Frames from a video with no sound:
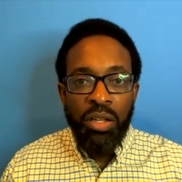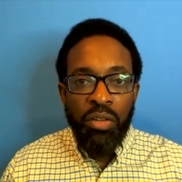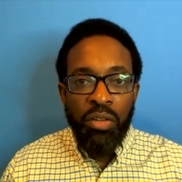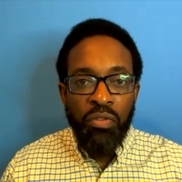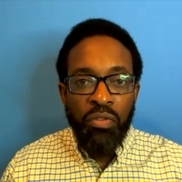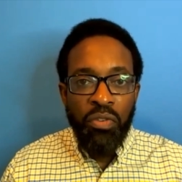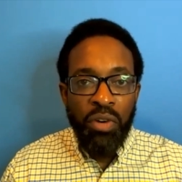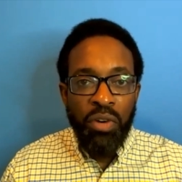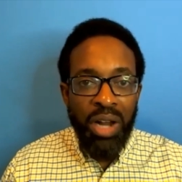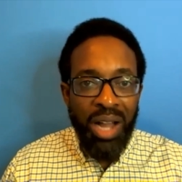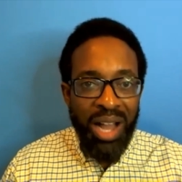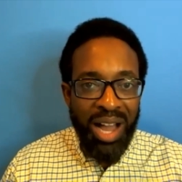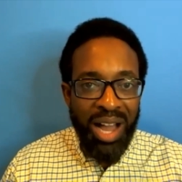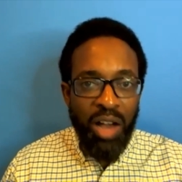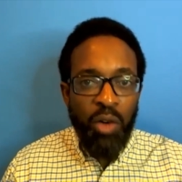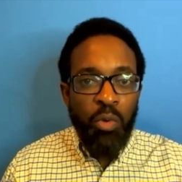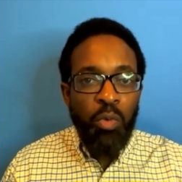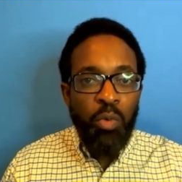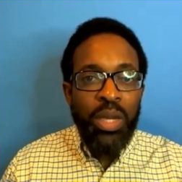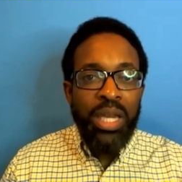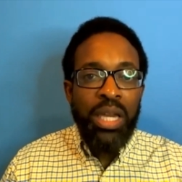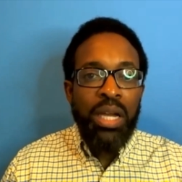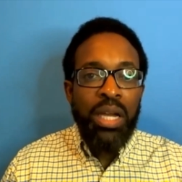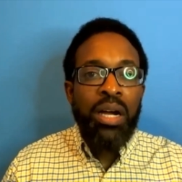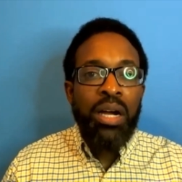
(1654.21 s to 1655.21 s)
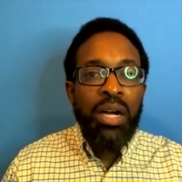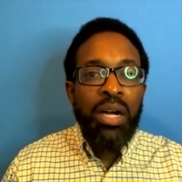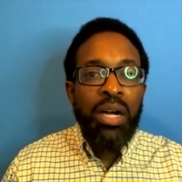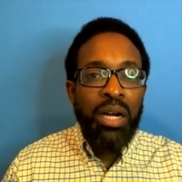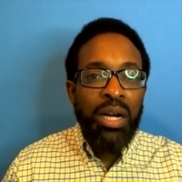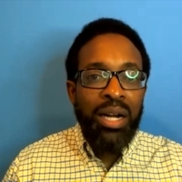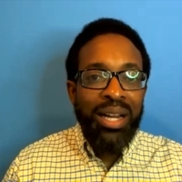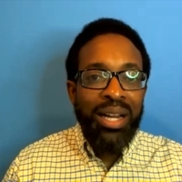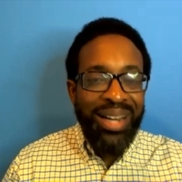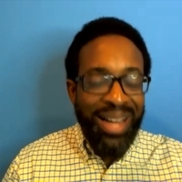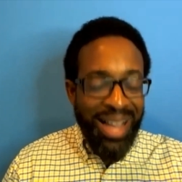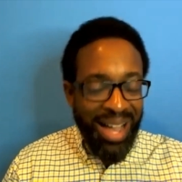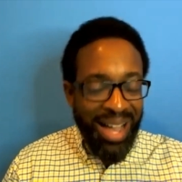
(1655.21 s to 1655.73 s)
for how we are
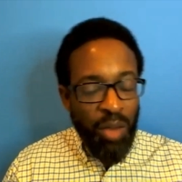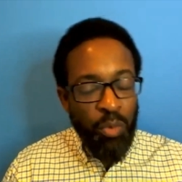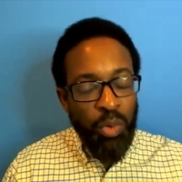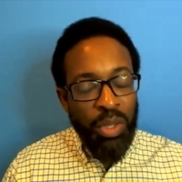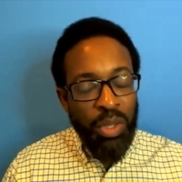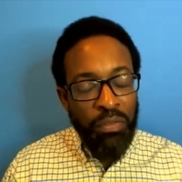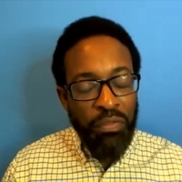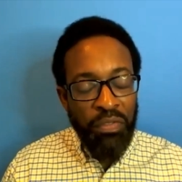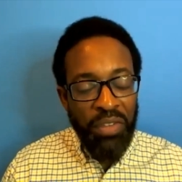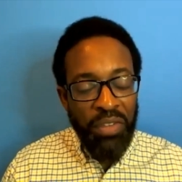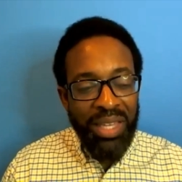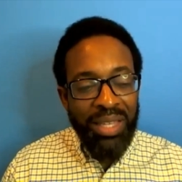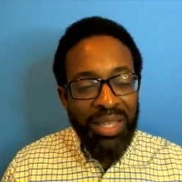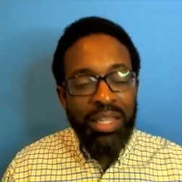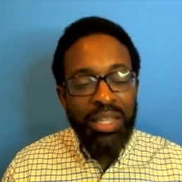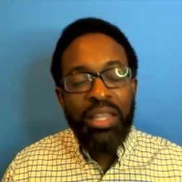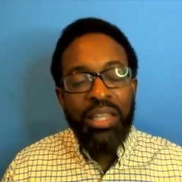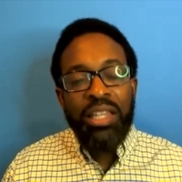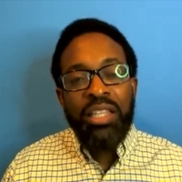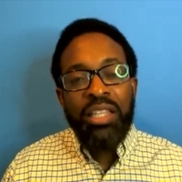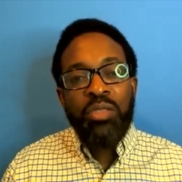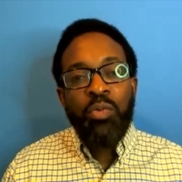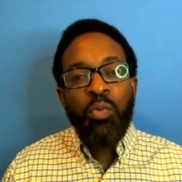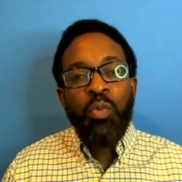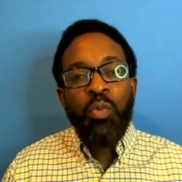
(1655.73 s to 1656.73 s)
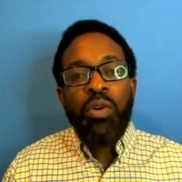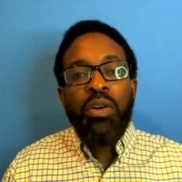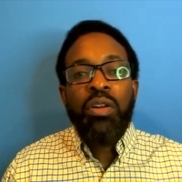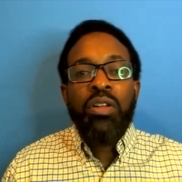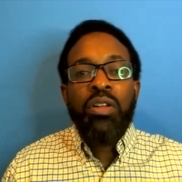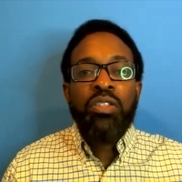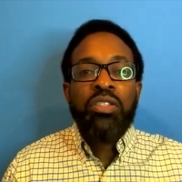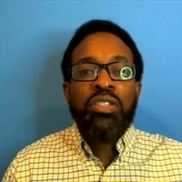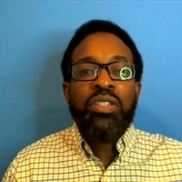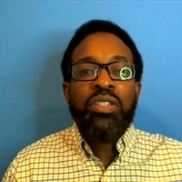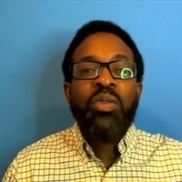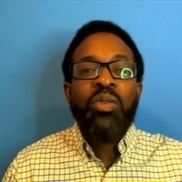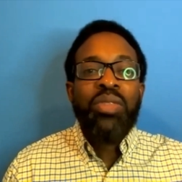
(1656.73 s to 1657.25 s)
and how we feel in this
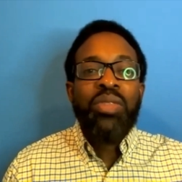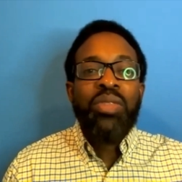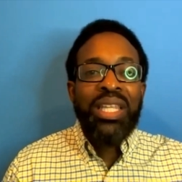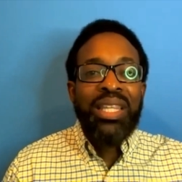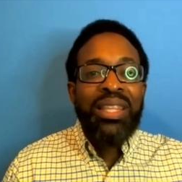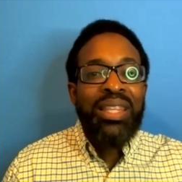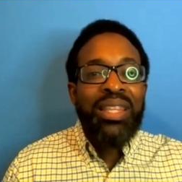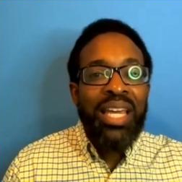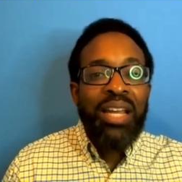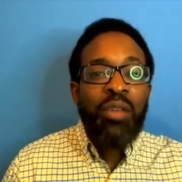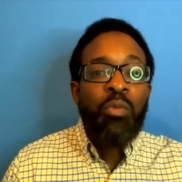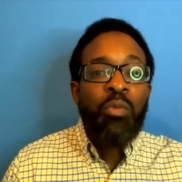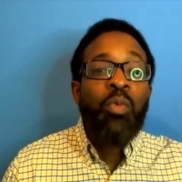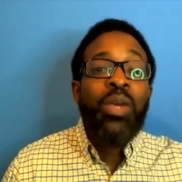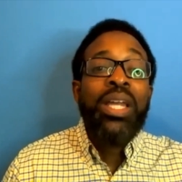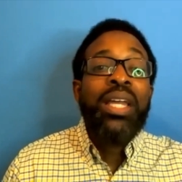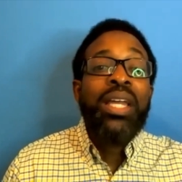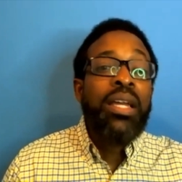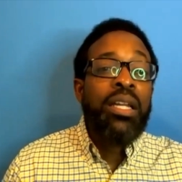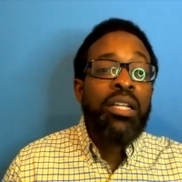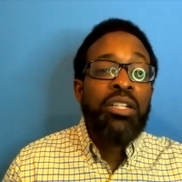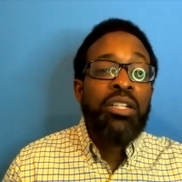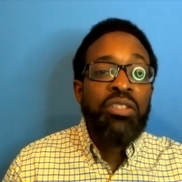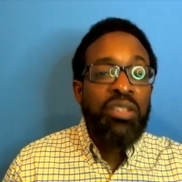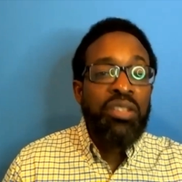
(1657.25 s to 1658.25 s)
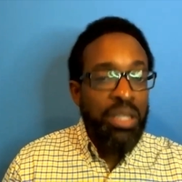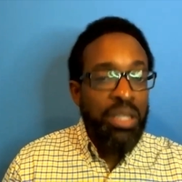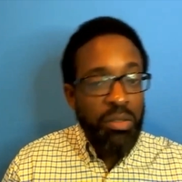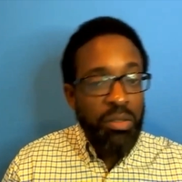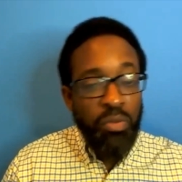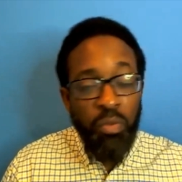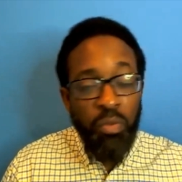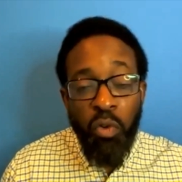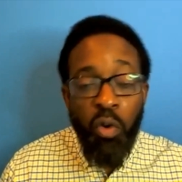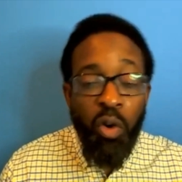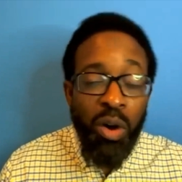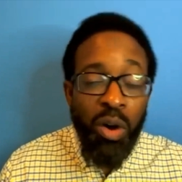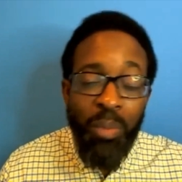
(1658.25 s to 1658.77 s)
world, so that then we can
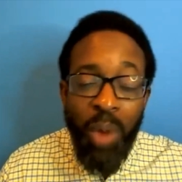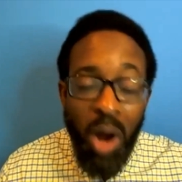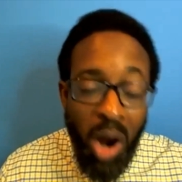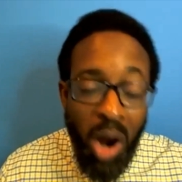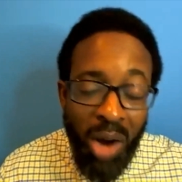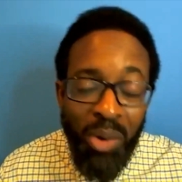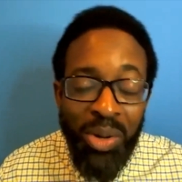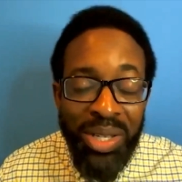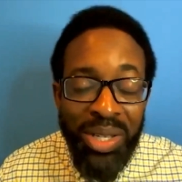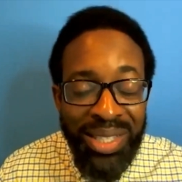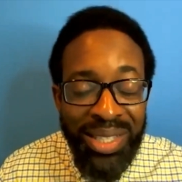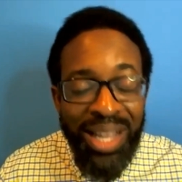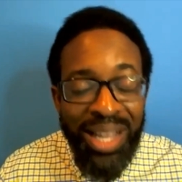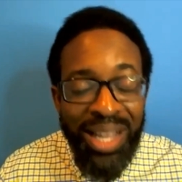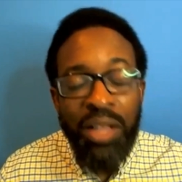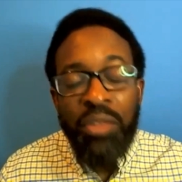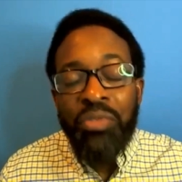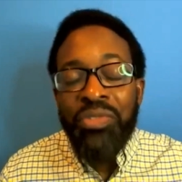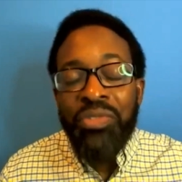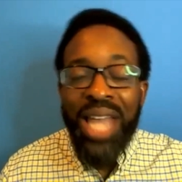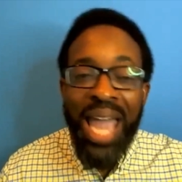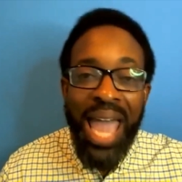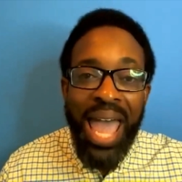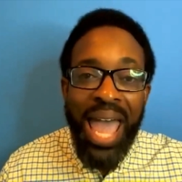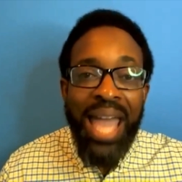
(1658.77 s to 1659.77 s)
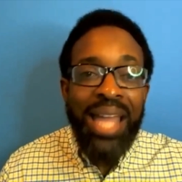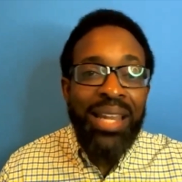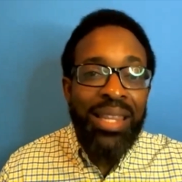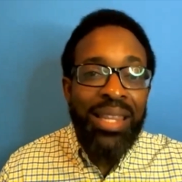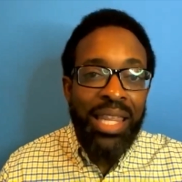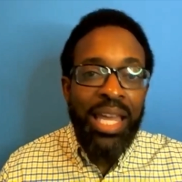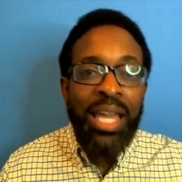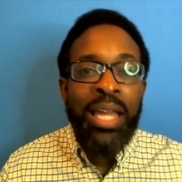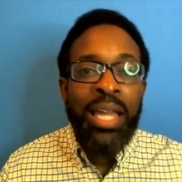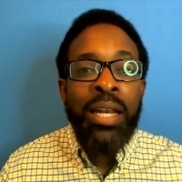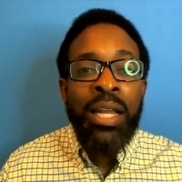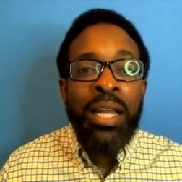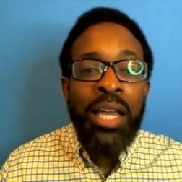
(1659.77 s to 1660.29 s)
transform ourselves and
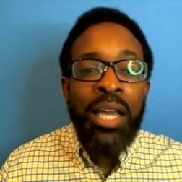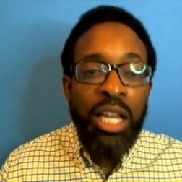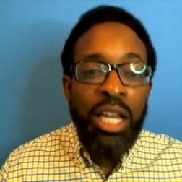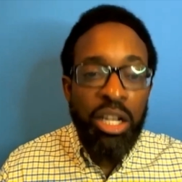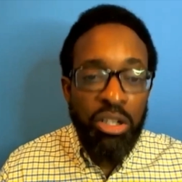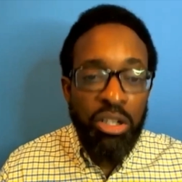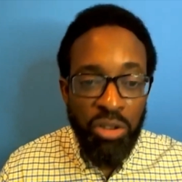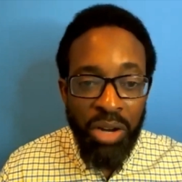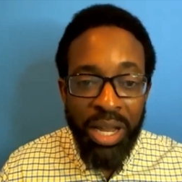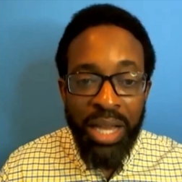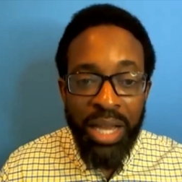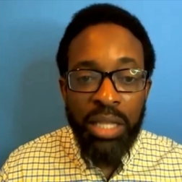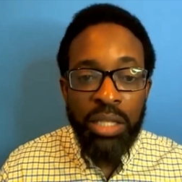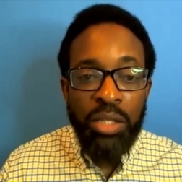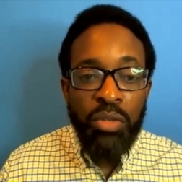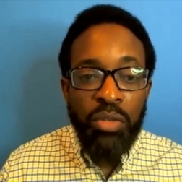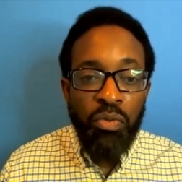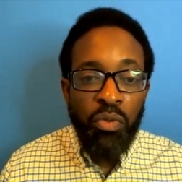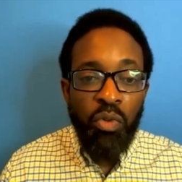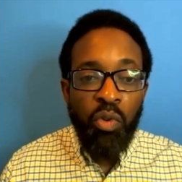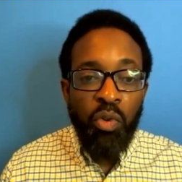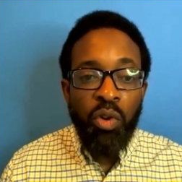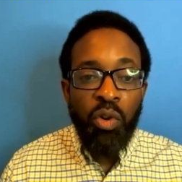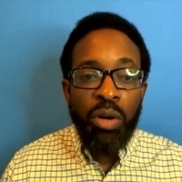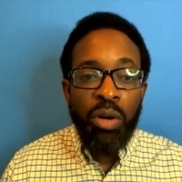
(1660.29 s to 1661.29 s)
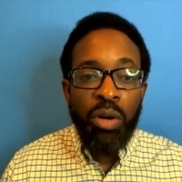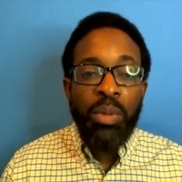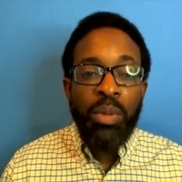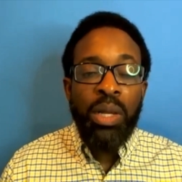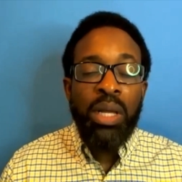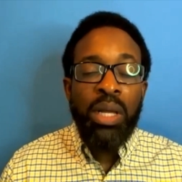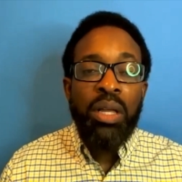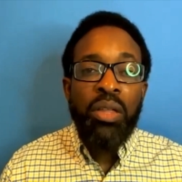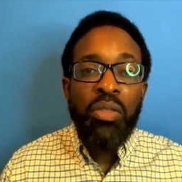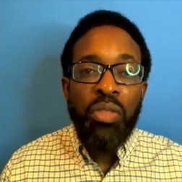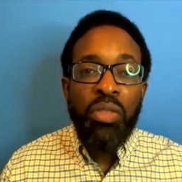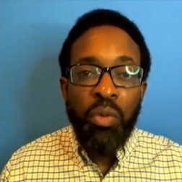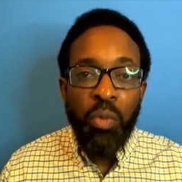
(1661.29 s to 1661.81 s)
then transform
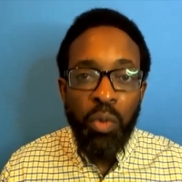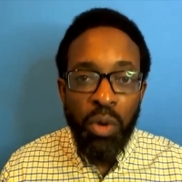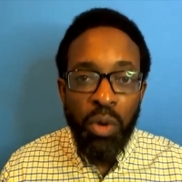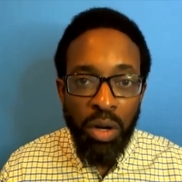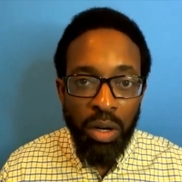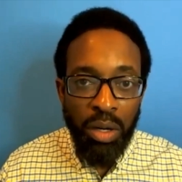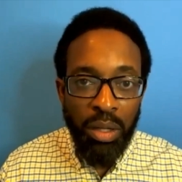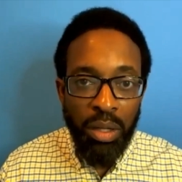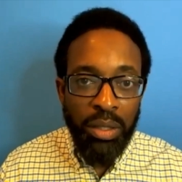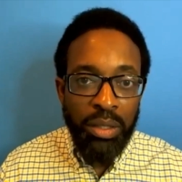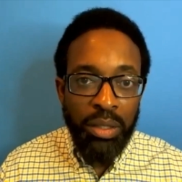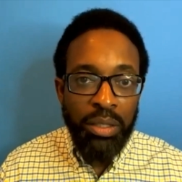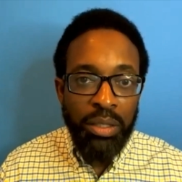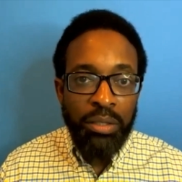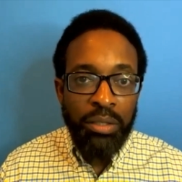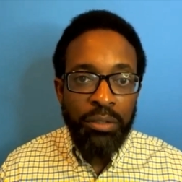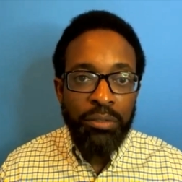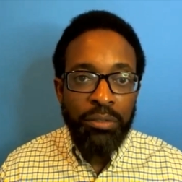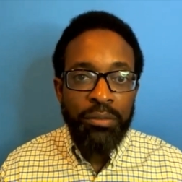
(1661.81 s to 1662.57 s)
the world.